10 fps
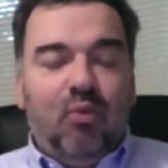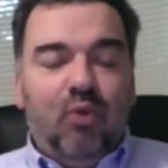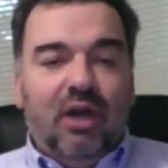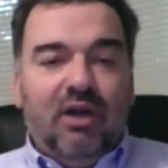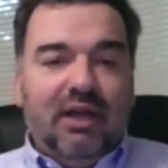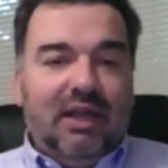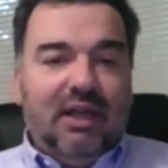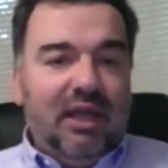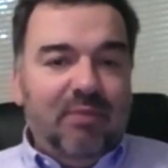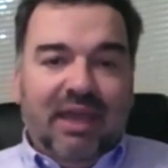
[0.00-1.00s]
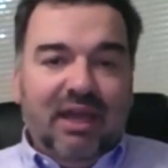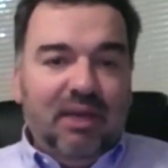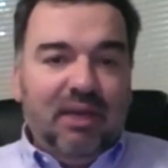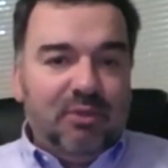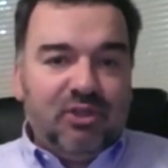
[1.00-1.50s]
You know we're not going to claim
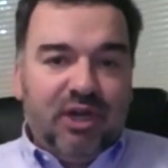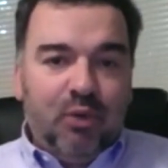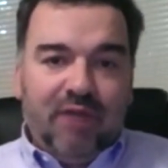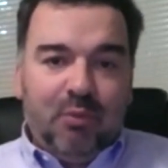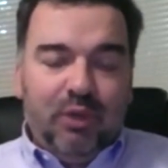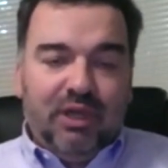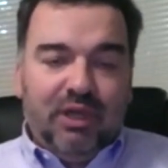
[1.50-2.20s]
eighty percent or whatever.